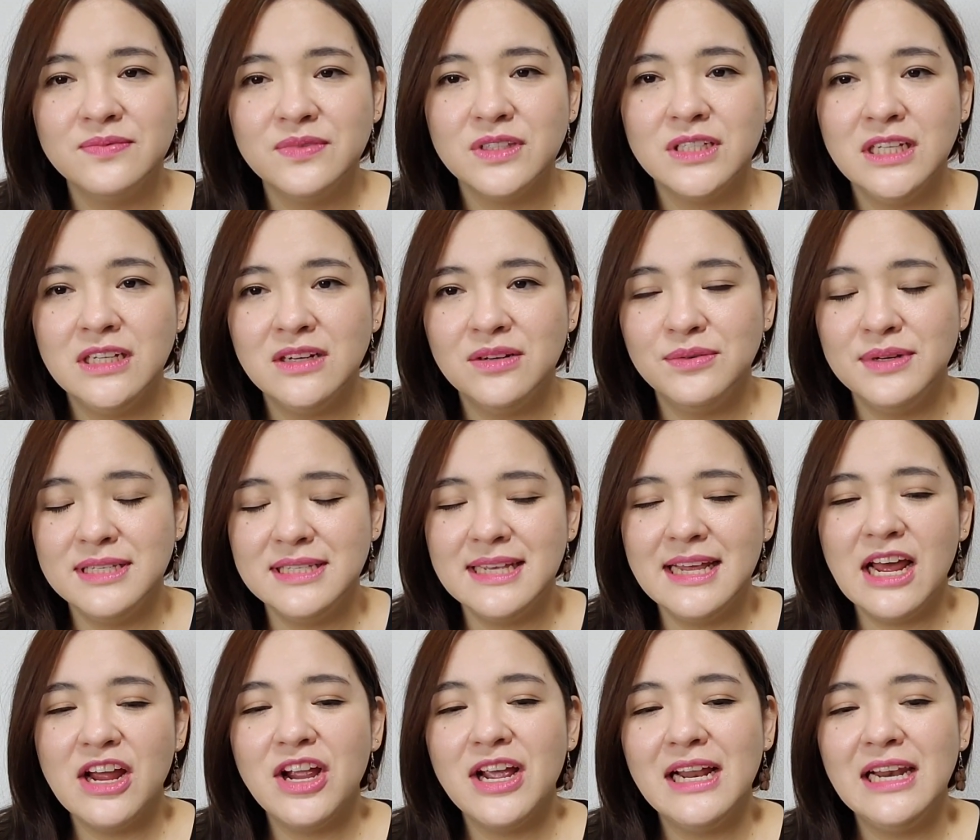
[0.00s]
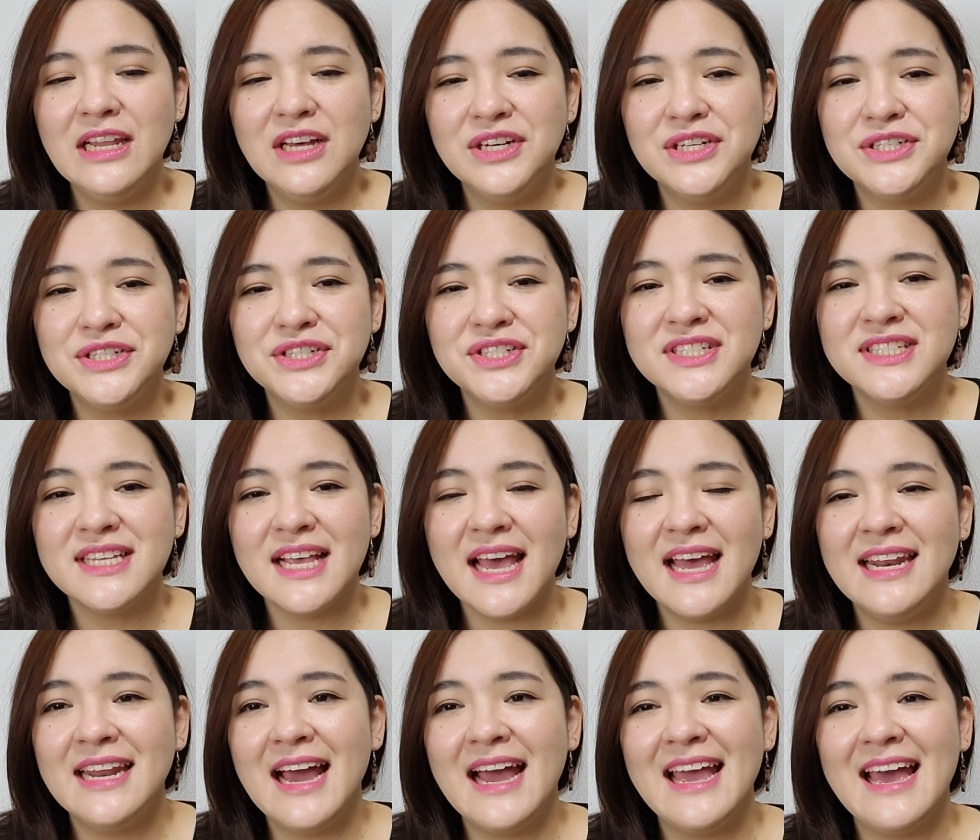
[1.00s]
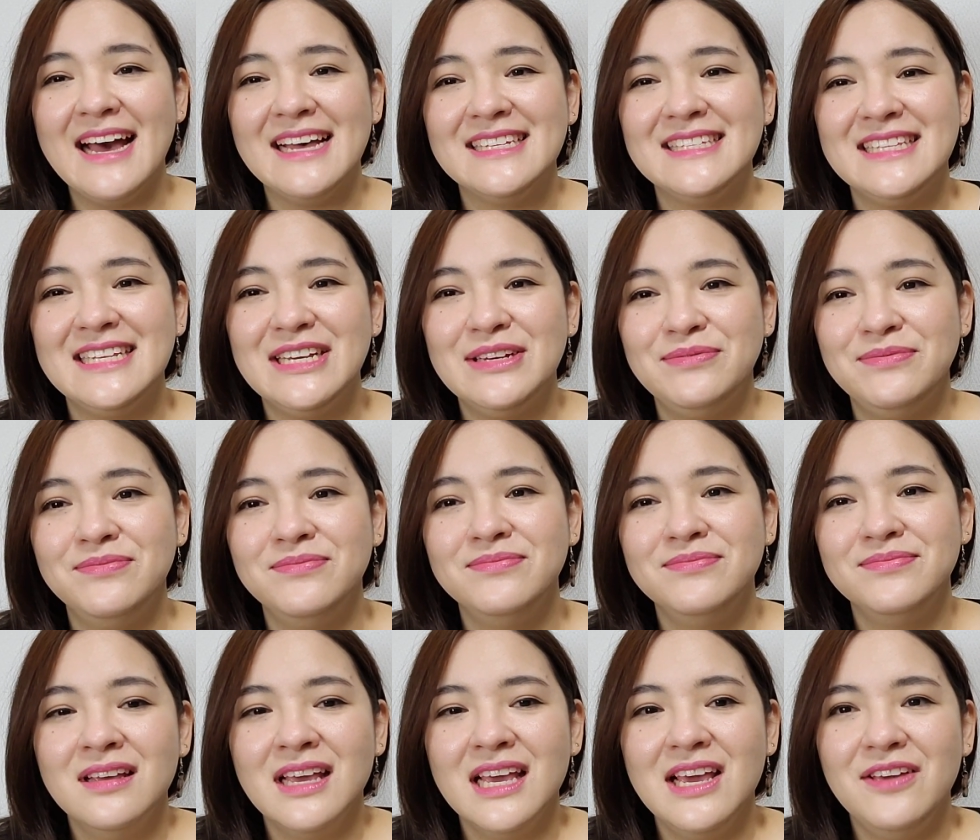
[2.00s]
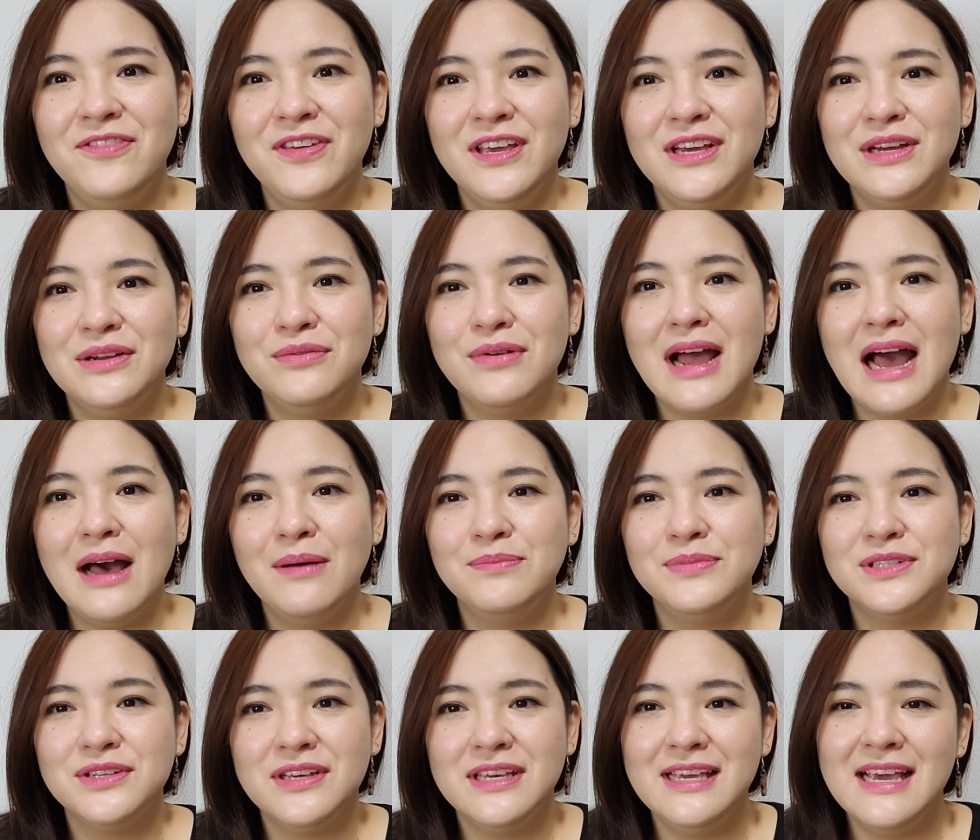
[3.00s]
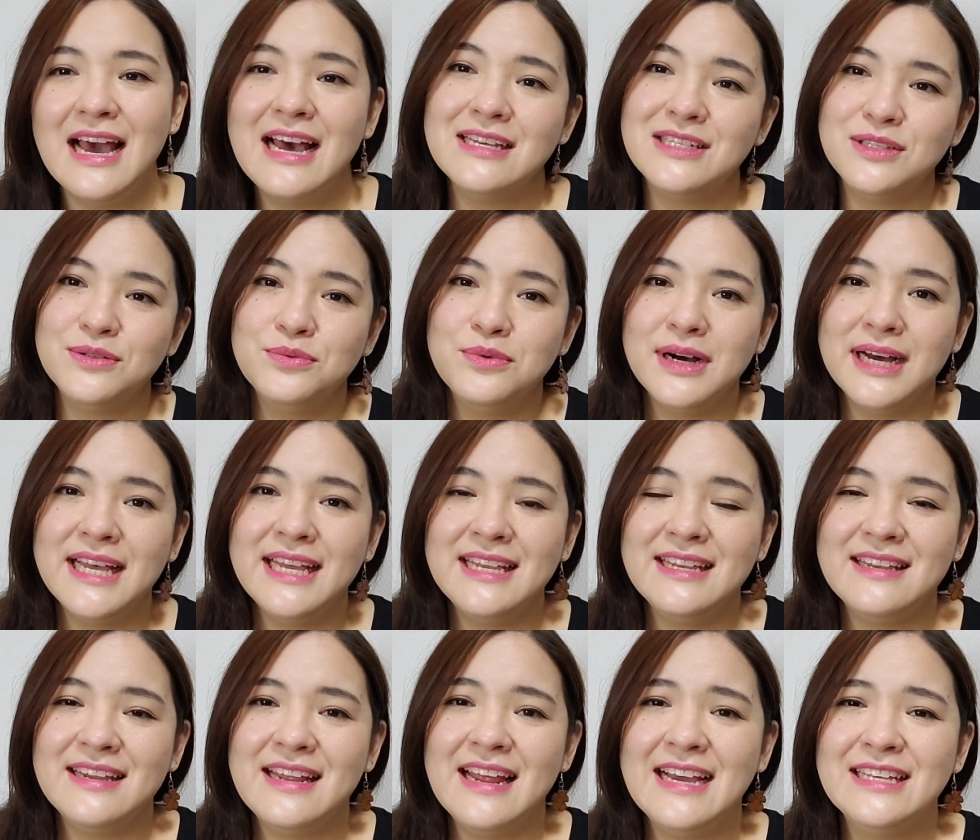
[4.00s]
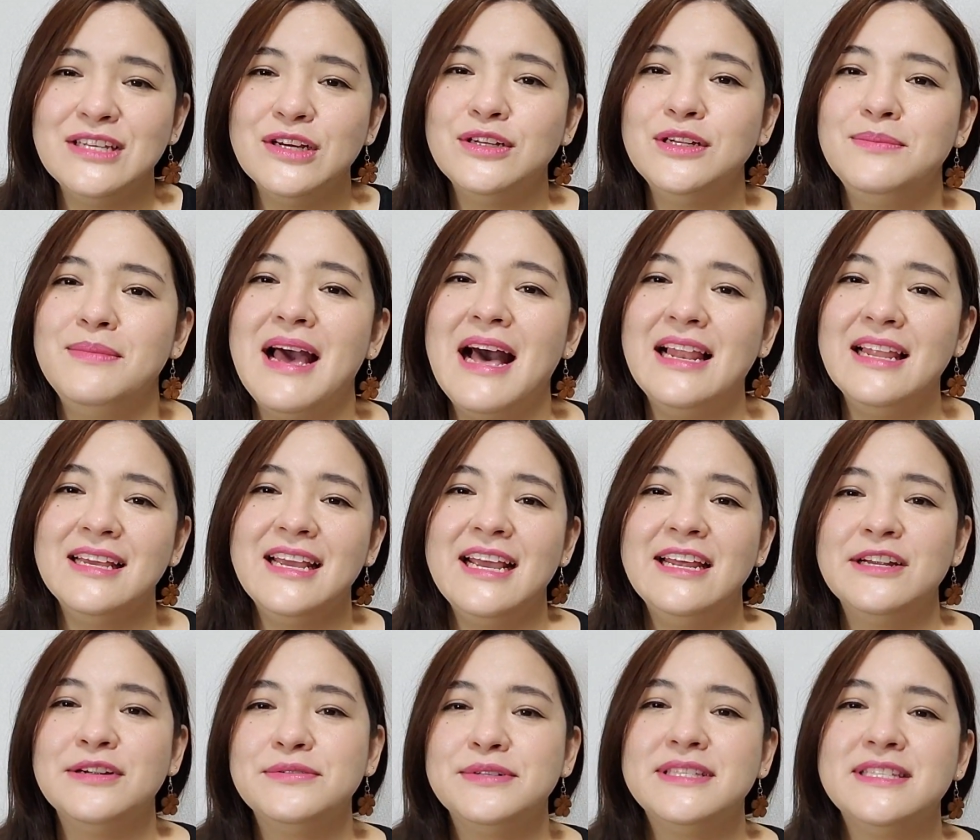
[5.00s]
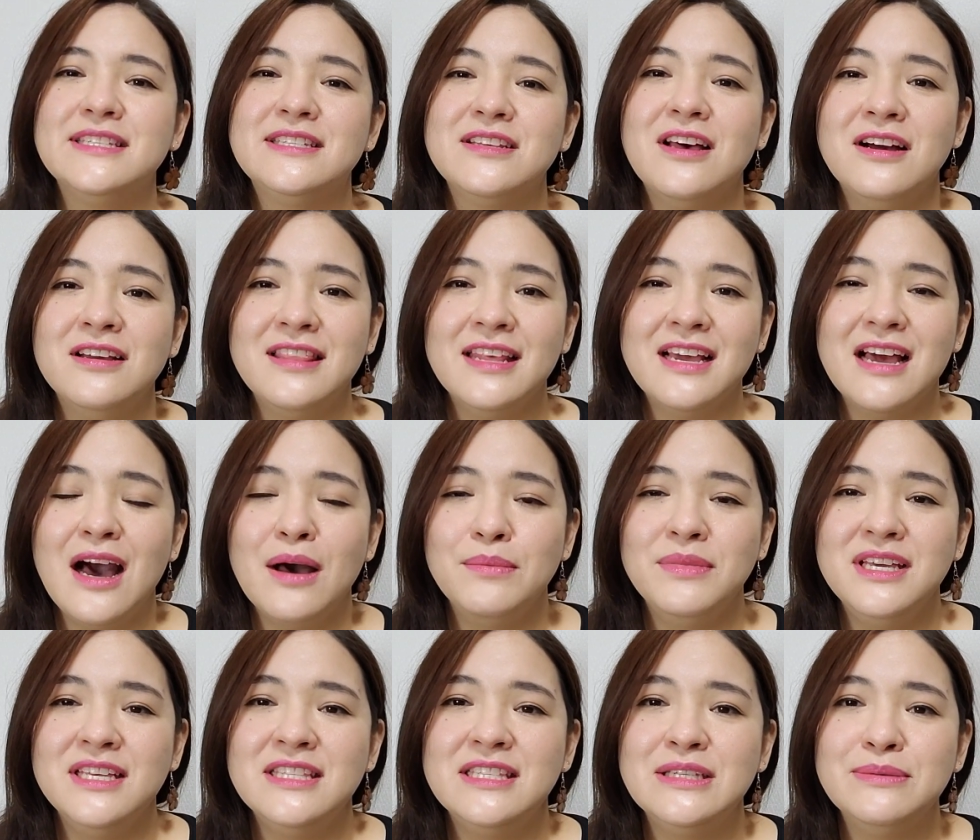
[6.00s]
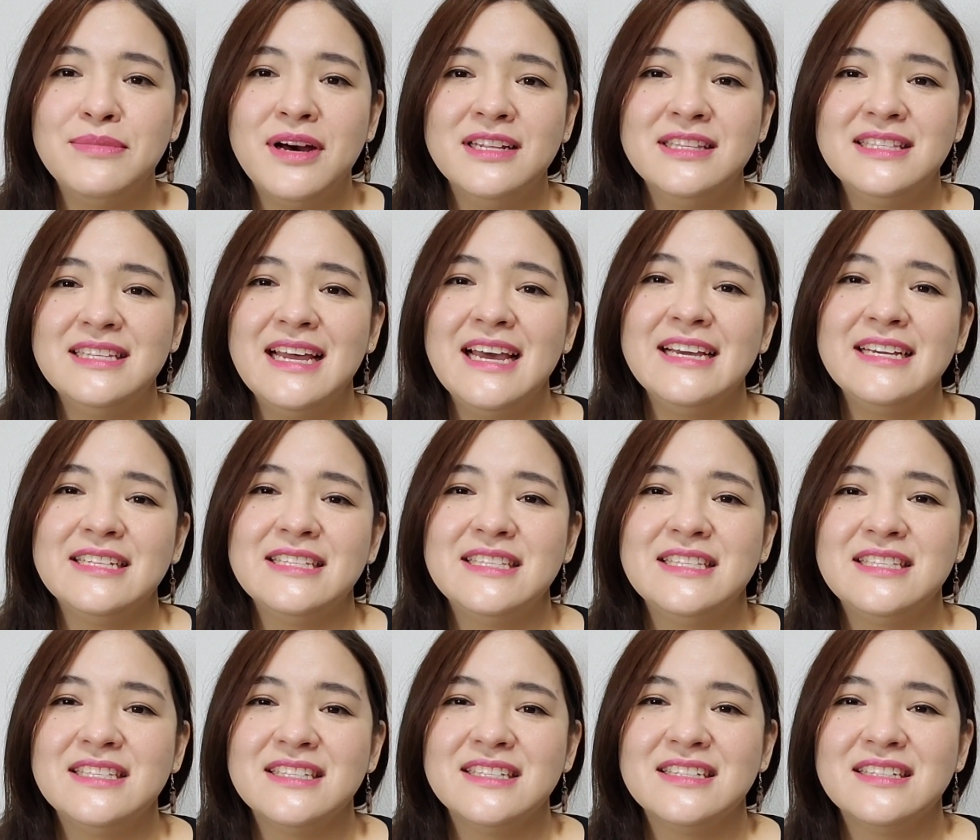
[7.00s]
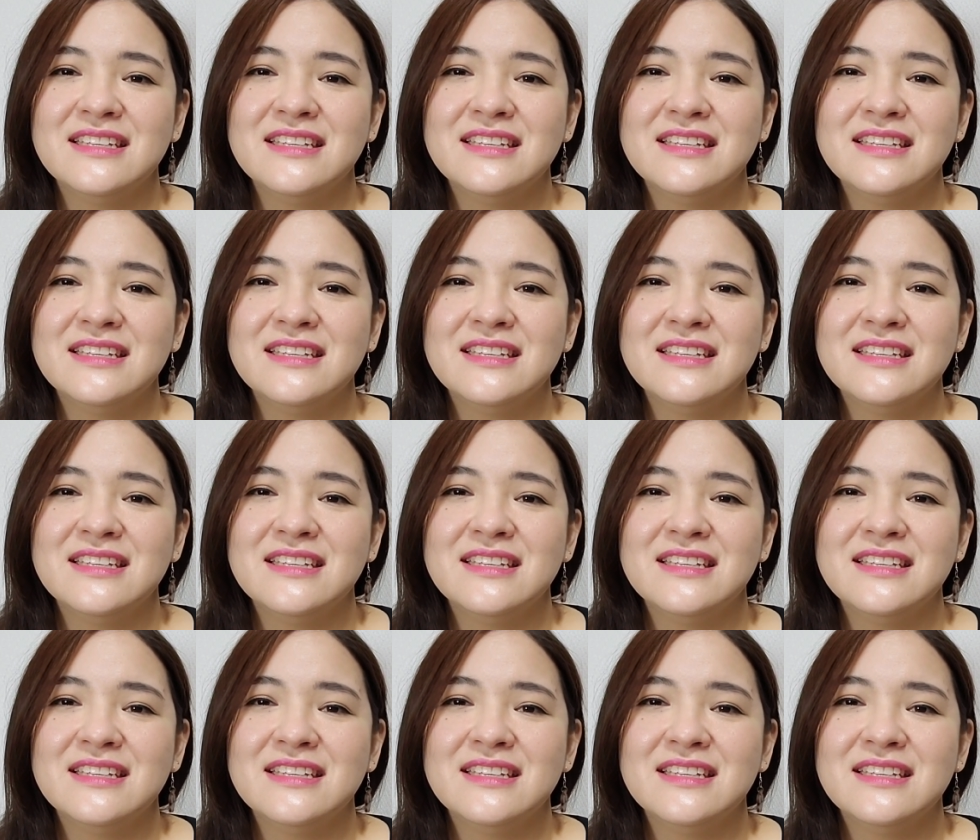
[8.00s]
You know, we said our hellos, and I asked him if he could rap, so he asked what, and I told him Alligator was the song that got me into MONSTA X,